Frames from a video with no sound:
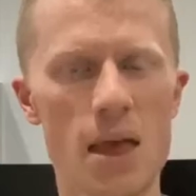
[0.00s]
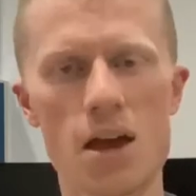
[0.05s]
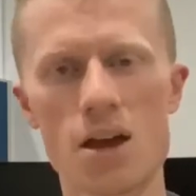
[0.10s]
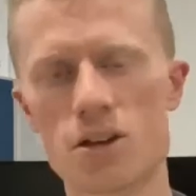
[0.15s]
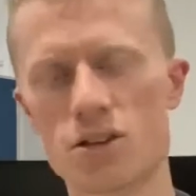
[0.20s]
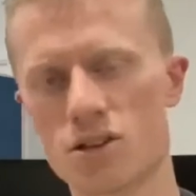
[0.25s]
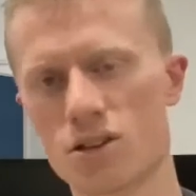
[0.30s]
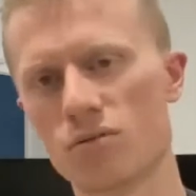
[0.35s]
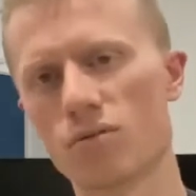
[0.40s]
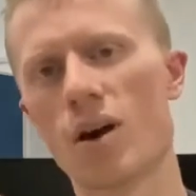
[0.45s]

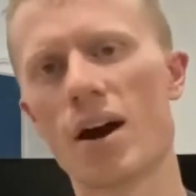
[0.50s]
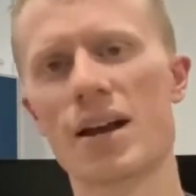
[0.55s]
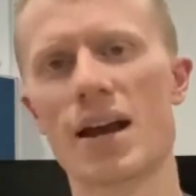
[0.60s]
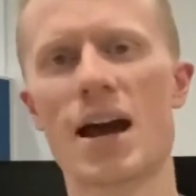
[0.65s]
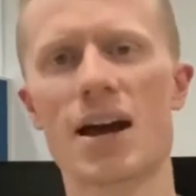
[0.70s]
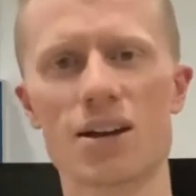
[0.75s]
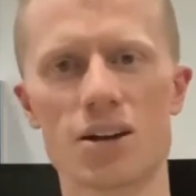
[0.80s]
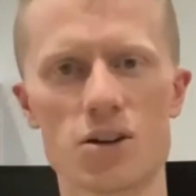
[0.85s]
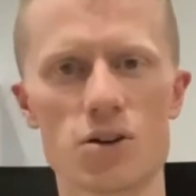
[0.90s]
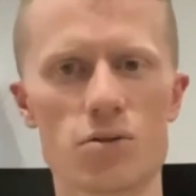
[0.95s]
so write
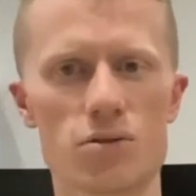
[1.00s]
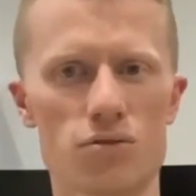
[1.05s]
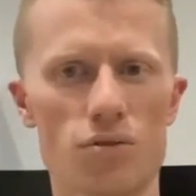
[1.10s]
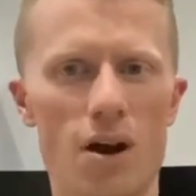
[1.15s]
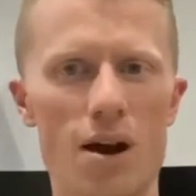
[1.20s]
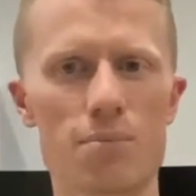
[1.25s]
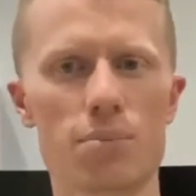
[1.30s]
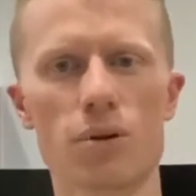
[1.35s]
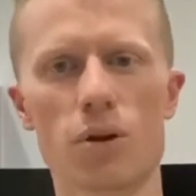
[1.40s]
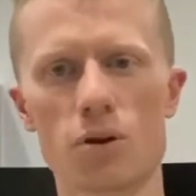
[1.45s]
articles
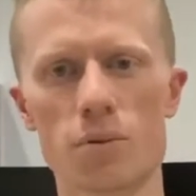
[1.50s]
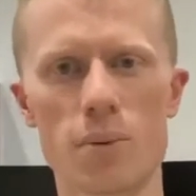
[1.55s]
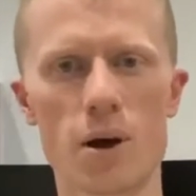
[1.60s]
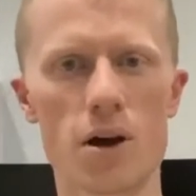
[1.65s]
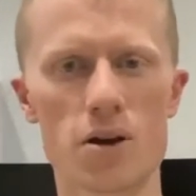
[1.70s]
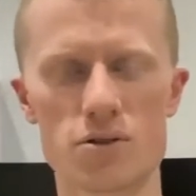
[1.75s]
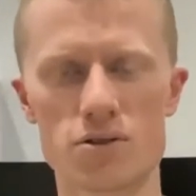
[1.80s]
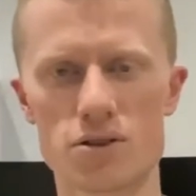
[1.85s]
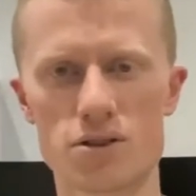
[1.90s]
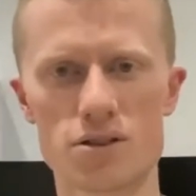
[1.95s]
write blog
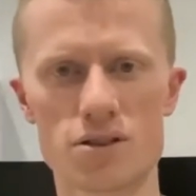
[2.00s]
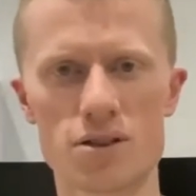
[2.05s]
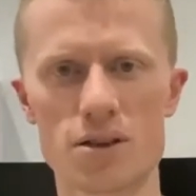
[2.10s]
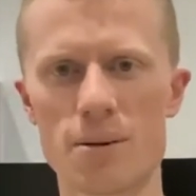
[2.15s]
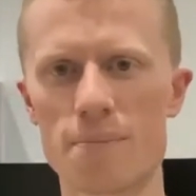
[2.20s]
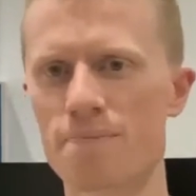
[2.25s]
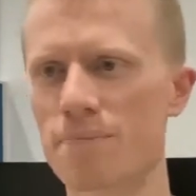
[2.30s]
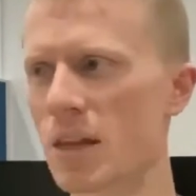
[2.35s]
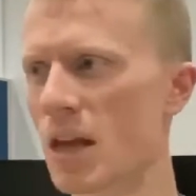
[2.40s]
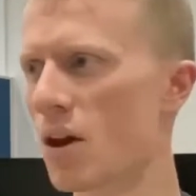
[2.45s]
posts
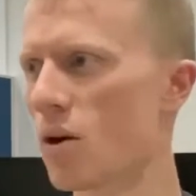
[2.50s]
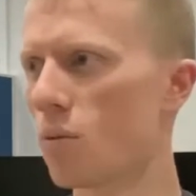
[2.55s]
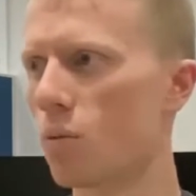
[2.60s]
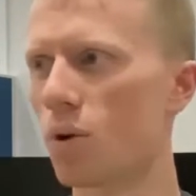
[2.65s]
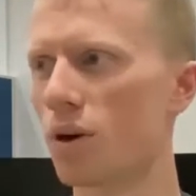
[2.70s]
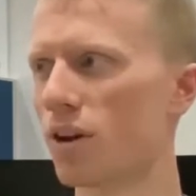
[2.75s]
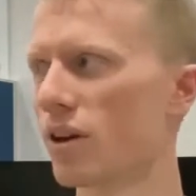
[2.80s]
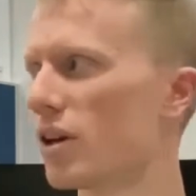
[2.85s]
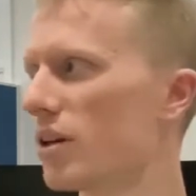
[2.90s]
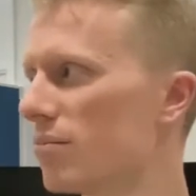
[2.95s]

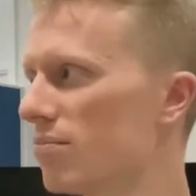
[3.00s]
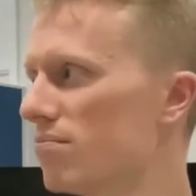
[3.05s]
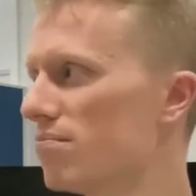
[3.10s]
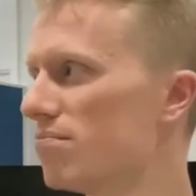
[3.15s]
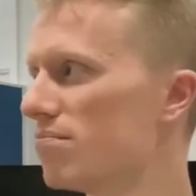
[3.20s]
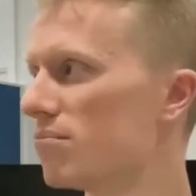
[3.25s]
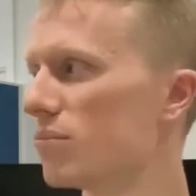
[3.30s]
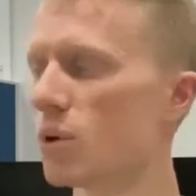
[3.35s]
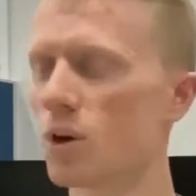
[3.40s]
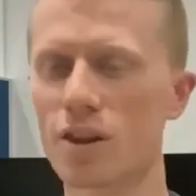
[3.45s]
what are
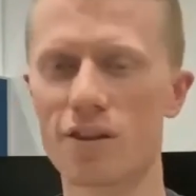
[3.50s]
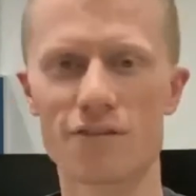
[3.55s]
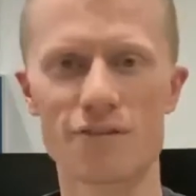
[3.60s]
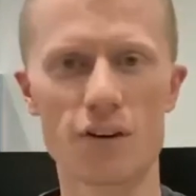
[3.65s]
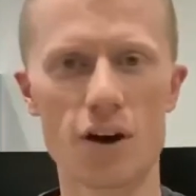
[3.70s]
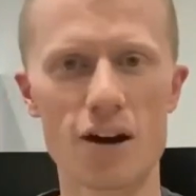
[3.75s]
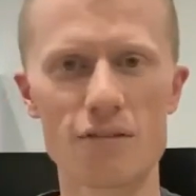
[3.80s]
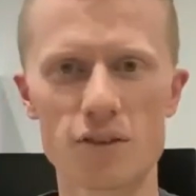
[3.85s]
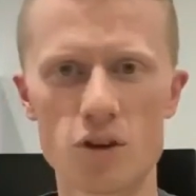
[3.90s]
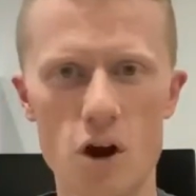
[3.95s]
what are the
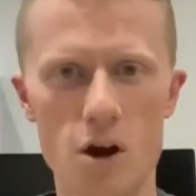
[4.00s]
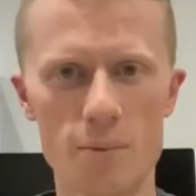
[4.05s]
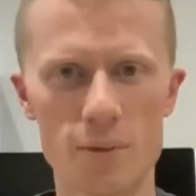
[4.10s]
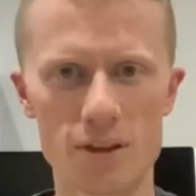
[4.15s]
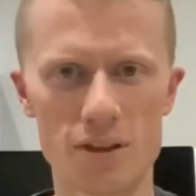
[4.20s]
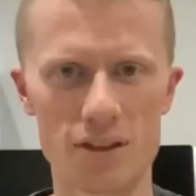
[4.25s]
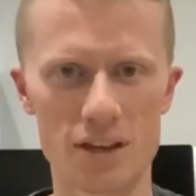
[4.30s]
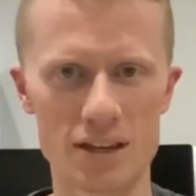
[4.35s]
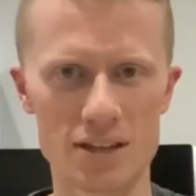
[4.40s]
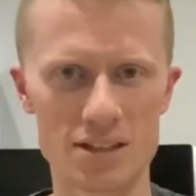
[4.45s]
five common
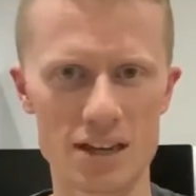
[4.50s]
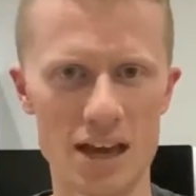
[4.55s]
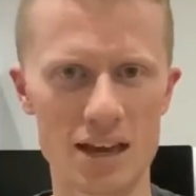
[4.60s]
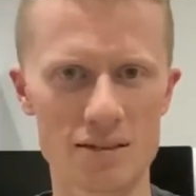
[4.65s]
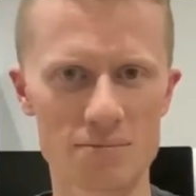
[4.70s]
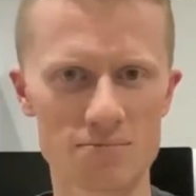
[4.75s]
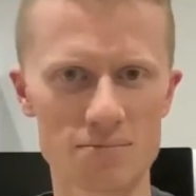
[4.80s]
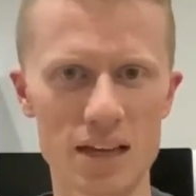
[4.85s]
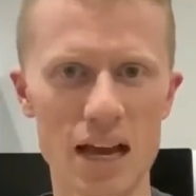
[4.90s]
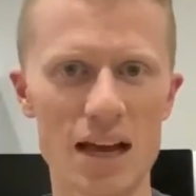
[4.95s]
things
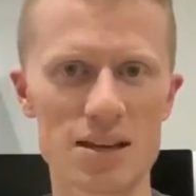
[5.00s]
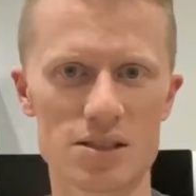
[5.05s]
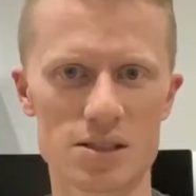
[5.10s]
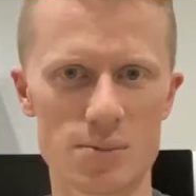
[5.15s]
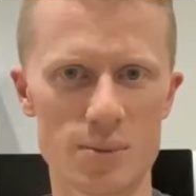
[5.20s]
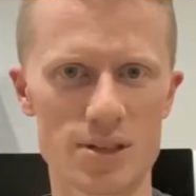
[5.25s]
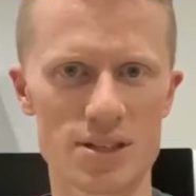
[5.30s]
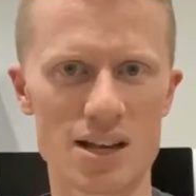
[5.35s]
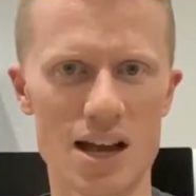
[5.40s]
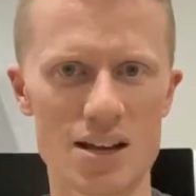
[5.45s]
that
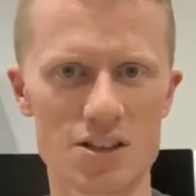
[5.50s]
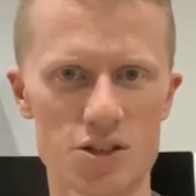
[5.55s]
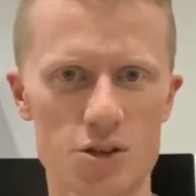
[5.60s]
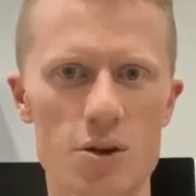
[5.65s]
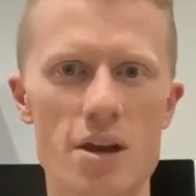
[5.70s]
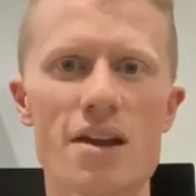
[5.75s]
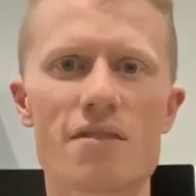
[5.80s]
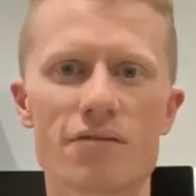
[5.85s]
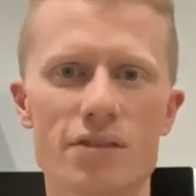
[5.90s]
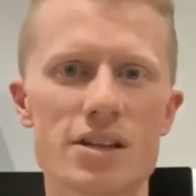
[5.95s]
customers ask you
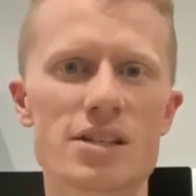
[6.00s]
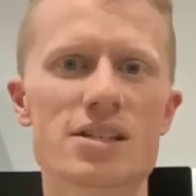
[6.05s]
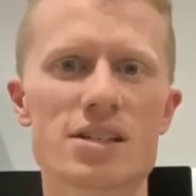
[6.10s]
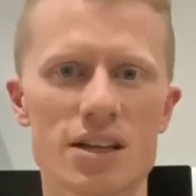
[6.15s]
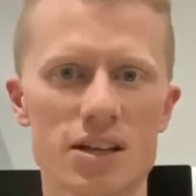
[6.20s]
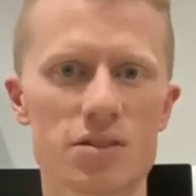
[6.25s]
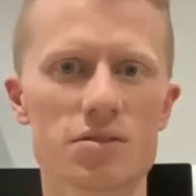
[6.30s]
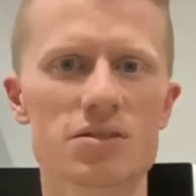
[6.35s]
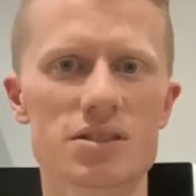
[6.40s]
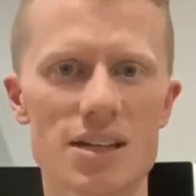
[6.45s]
every
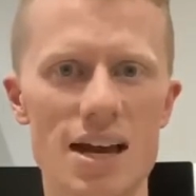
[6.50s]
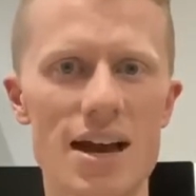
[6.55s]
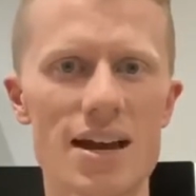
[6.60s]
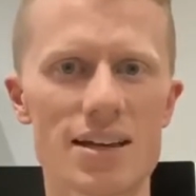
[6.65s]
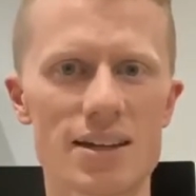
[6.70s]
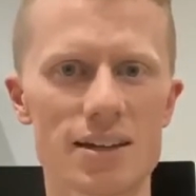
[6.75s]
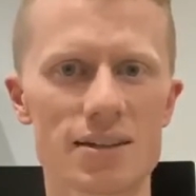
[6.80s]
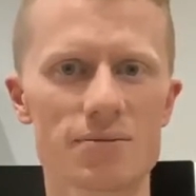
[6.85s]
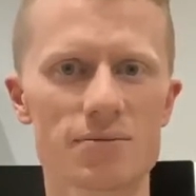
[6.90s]
single day